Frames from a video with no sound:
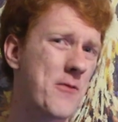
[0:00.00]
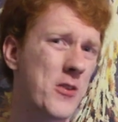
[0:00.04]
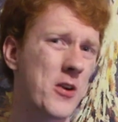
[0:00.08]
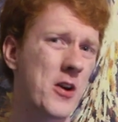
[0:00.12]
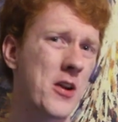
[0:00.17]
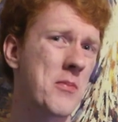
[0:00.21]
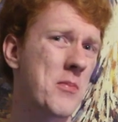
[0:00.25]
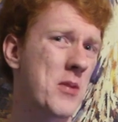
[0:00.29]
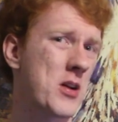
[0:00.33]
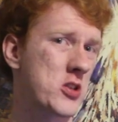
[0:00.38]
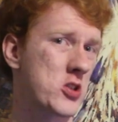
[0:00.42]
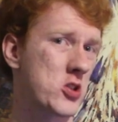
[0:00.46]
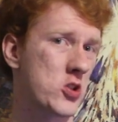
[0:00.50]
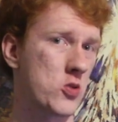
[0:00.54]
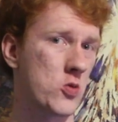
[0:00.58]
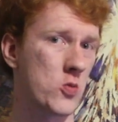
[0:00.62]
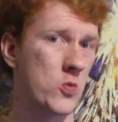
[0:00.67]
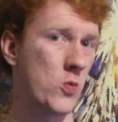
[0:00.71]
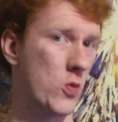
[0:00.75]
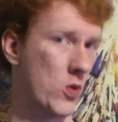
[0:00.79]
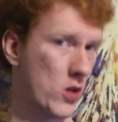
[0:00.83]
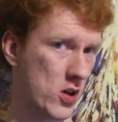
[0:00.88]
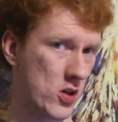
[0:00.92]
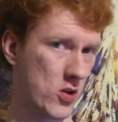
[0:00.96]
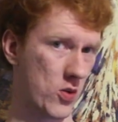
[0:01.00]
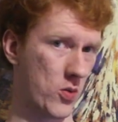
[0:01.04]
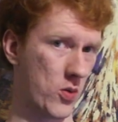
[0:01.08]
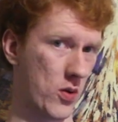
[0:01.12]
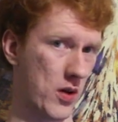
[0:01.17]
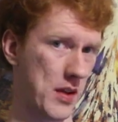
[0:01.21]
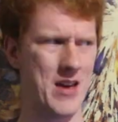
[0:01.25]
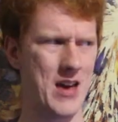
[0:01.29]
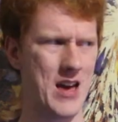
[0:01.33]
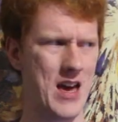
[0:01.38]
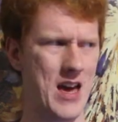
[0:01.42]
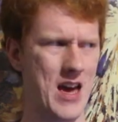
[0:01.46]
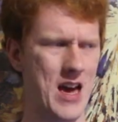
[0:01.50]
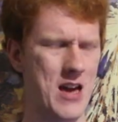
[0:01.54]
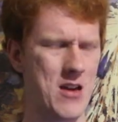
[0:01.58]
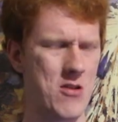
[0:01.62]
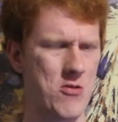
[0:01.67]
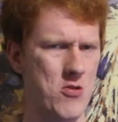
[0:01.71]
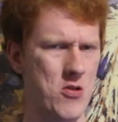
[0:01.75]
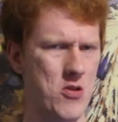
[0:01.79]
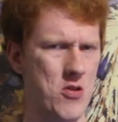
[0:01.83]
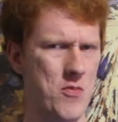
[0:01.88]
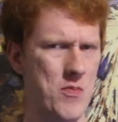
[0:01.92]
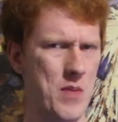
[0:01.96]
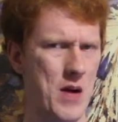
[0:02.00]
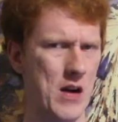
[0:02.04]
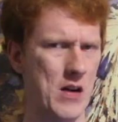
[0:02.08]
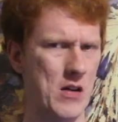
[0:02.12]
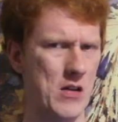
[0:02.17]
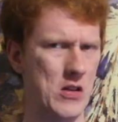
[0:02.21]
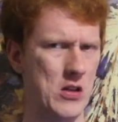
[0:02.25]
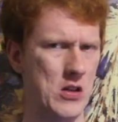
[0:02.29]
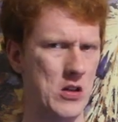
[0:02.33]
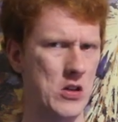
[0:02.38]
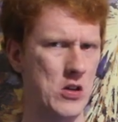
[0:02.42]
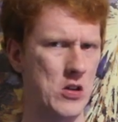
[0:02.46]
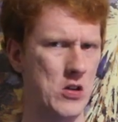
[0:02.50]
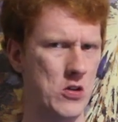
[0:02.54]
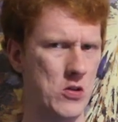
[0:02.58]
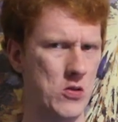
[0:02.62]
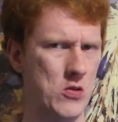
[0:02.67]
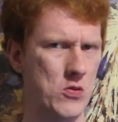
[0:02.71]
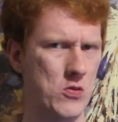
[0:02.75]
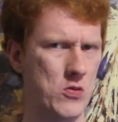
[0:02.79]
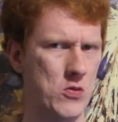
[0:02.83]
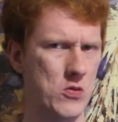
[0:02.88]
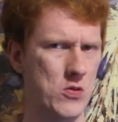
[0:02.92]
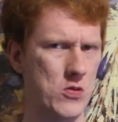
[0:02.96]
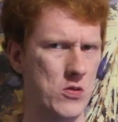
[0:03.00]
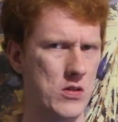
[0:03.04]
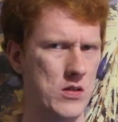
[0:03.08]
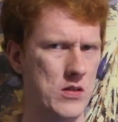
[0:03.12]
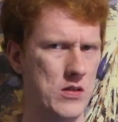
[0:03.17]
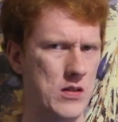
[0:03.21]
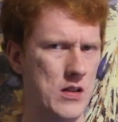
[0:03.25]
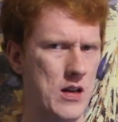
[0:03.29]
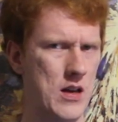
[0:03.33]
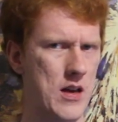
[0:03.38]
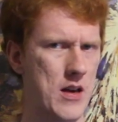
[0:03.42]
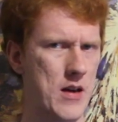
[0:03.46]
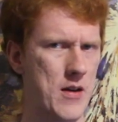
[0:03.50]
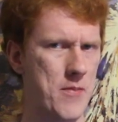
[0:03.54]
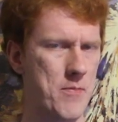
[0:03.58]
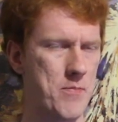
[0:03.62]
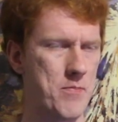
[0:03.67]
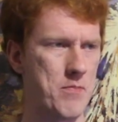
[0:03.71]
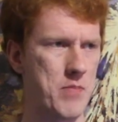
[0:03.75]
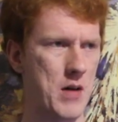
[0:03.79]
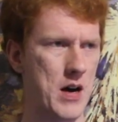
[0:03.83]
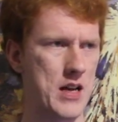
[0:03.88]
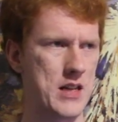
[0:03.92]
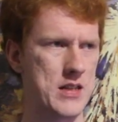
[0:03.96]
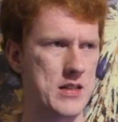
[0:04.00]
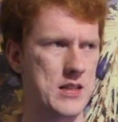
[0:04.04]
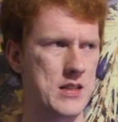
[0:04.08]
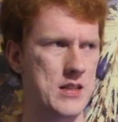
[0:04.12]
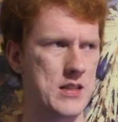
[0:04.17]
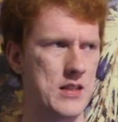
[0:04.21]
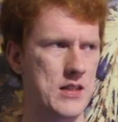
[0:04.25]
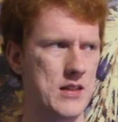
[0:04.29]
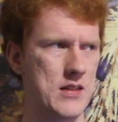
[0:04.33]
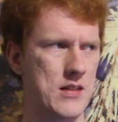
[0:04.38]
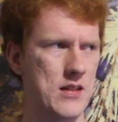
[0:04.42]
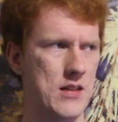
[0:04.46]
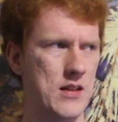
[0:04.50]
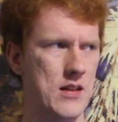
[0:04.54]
very much to work with. I don't know about you, but